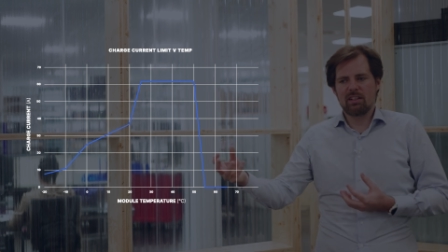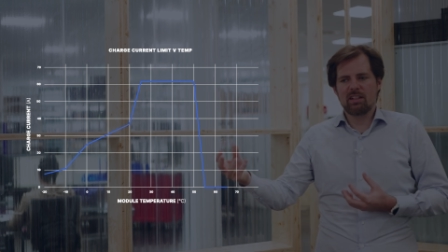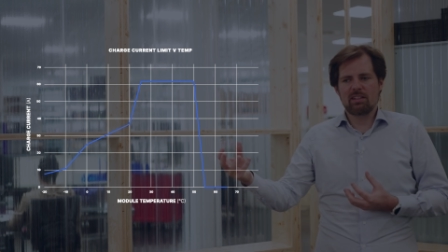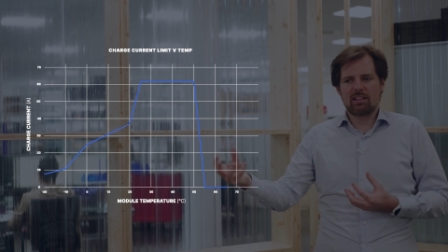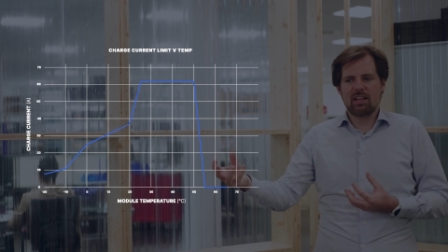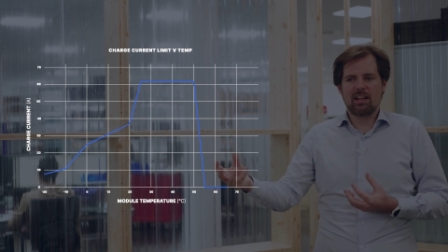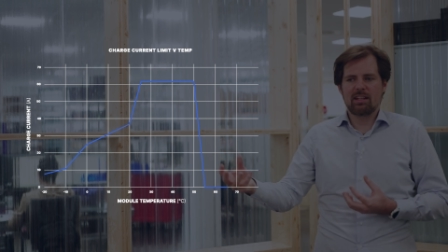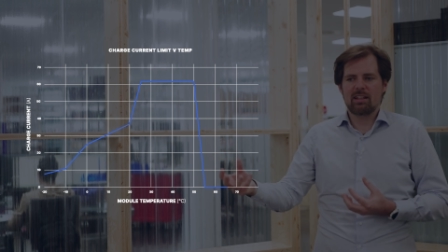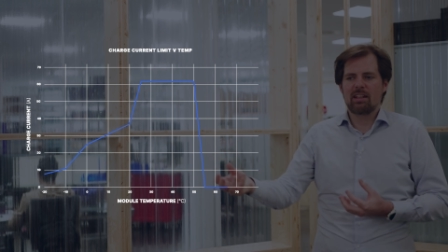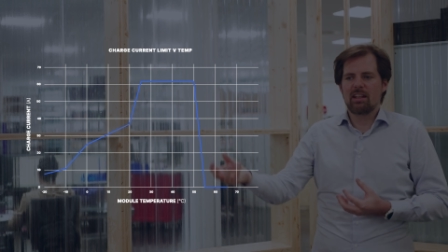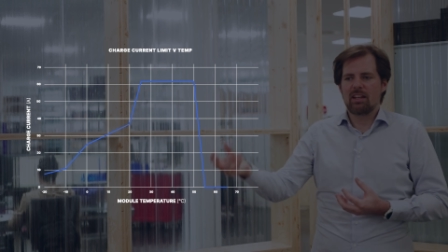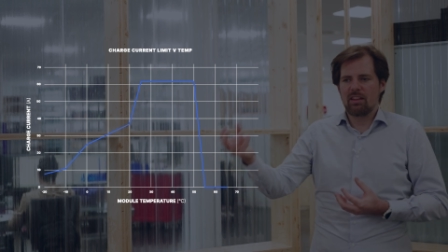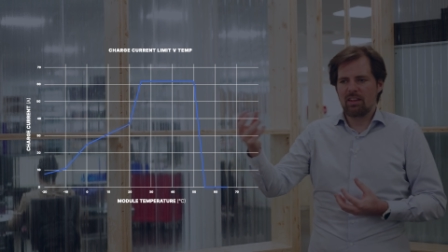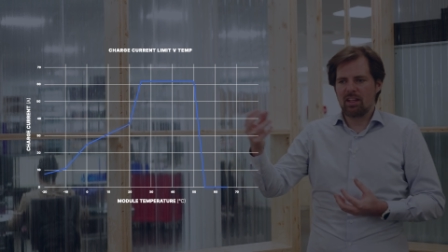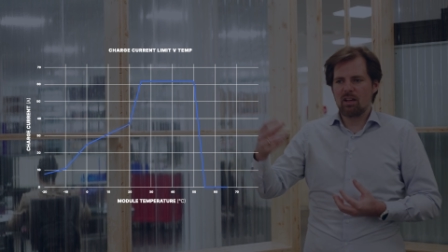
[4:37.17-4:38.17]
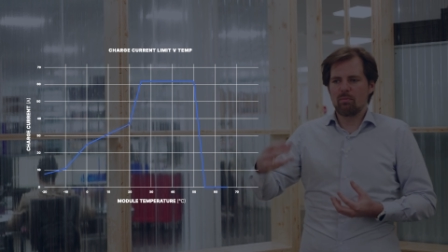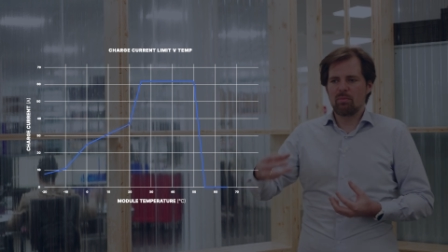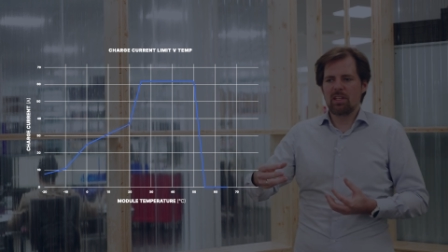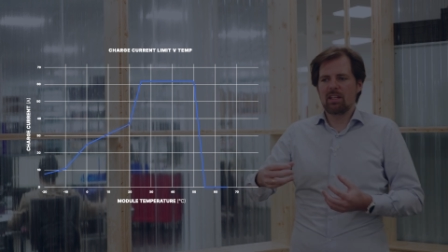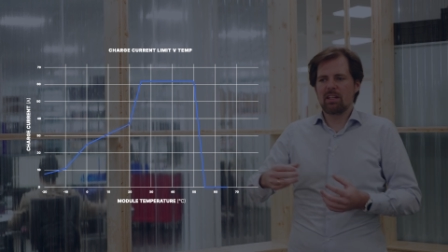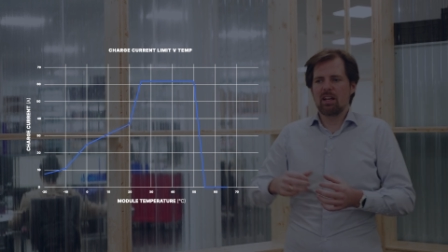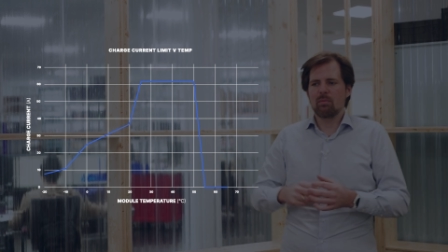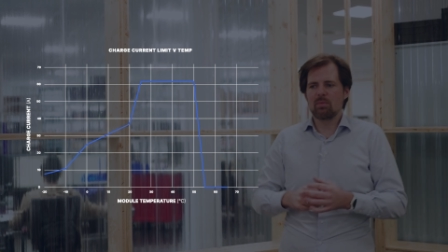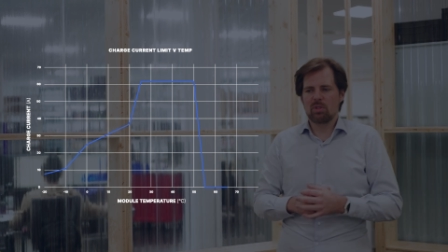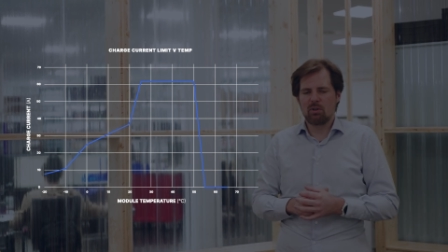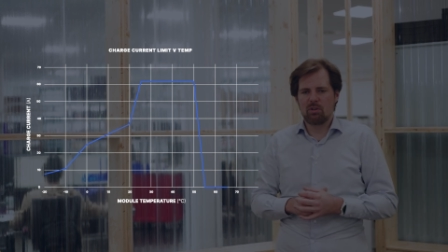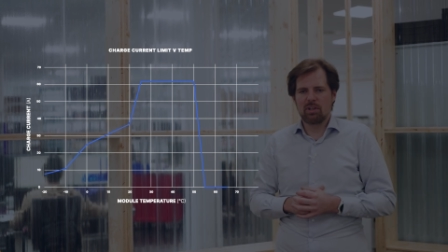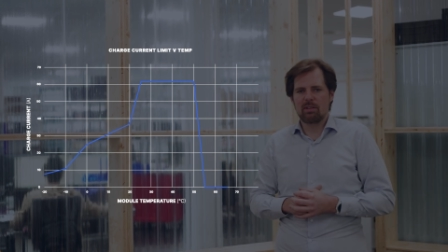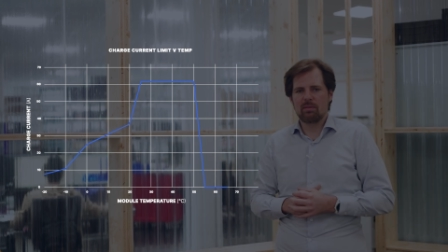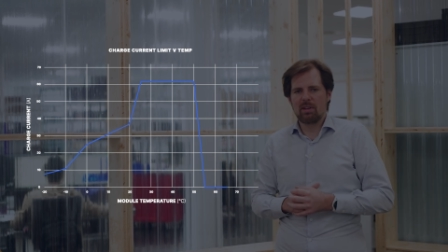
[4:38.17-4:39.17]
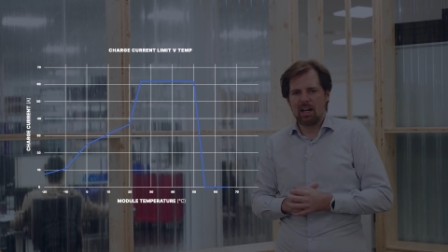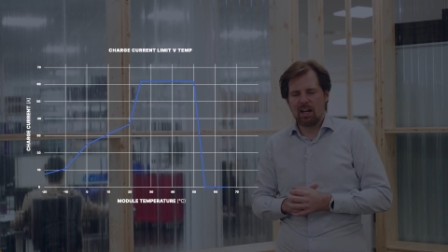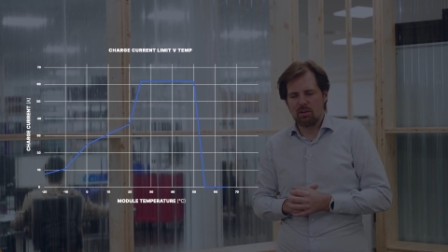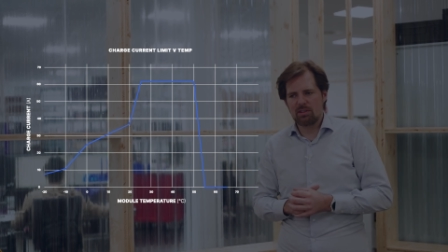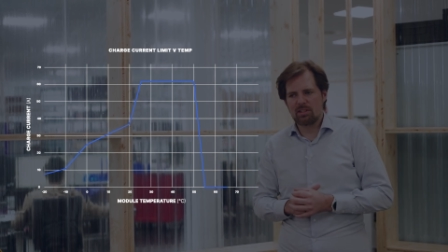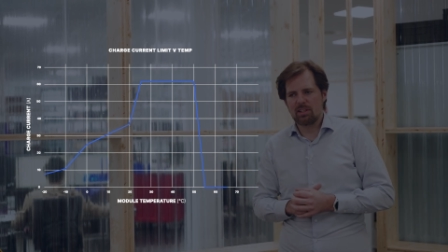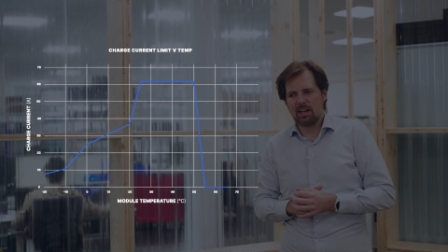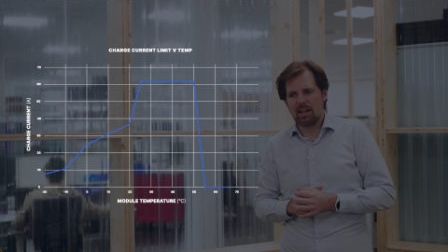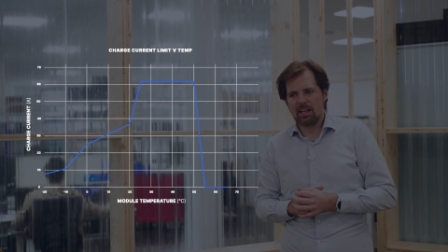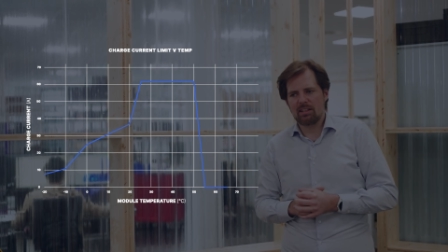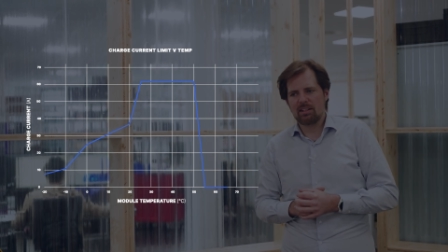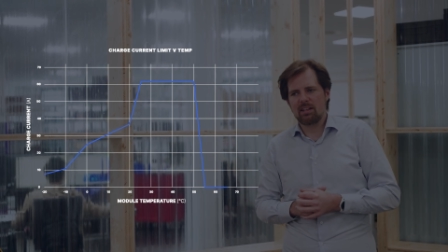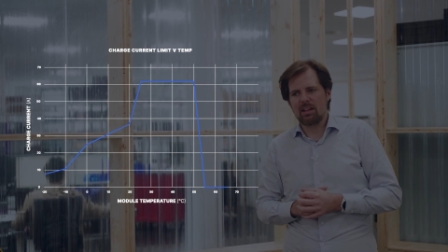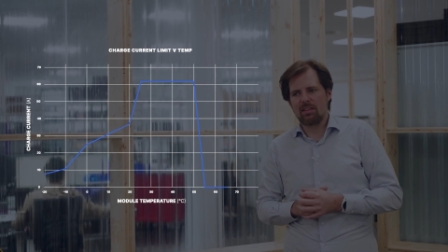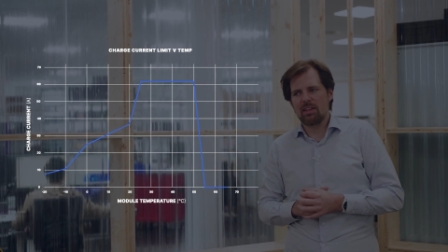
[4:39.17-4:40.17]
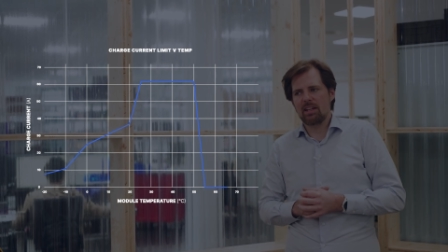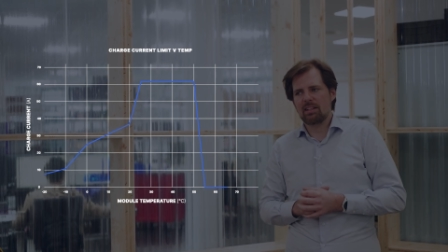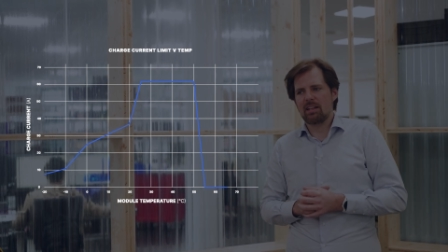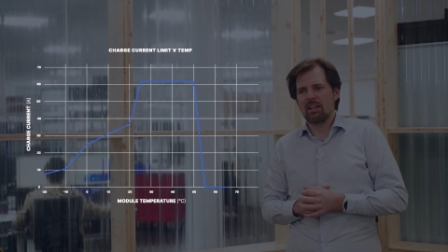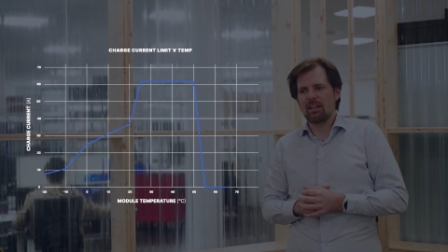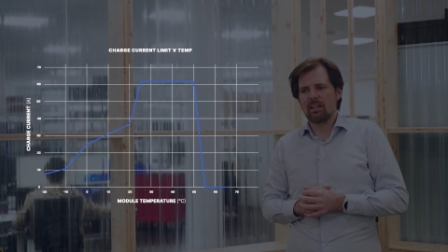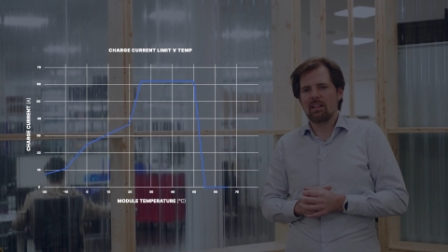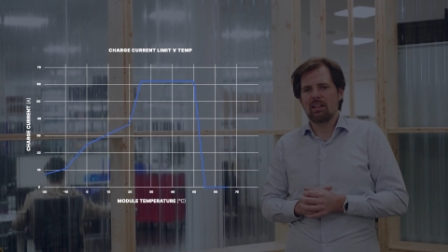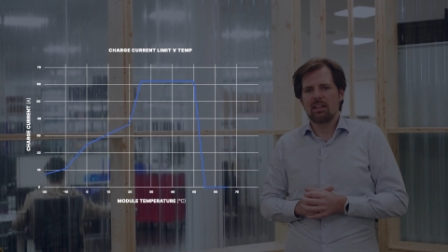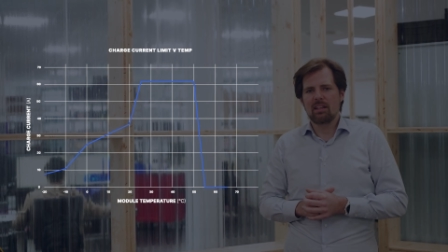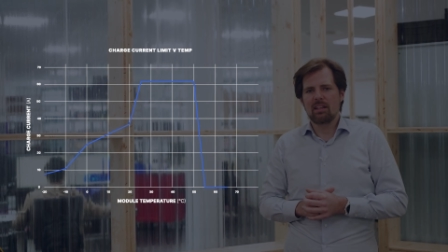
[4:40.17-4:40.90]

Instead, they are being absorbed outside, and that can